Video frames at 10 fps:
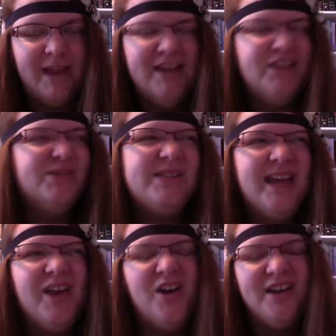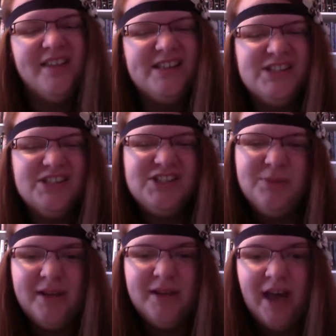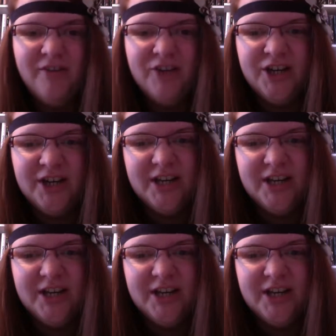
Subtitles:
I just was like, oh, that's a stupid cover.